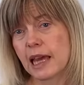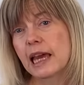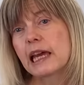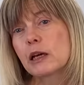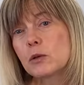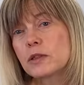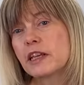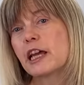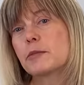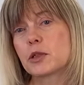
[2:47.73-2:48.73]
It also
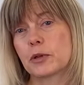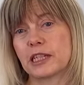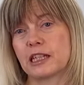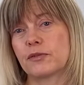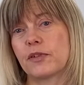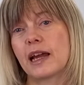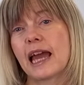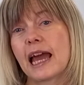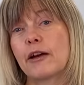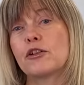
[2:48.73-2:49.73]
helps you identify
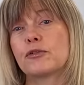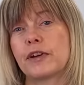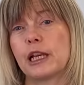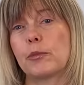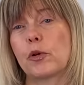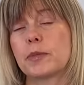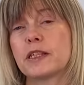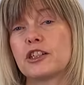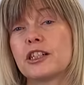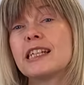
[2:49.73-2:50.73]
how your value
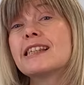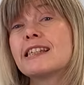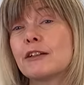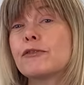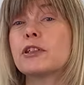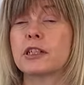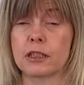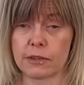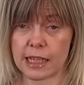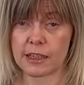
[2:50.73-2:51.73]
proposition is different to the
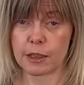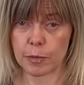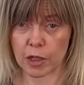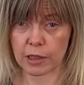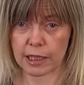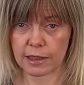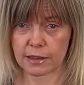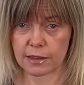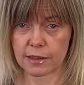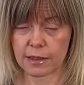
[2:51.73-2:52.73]
rest of the market.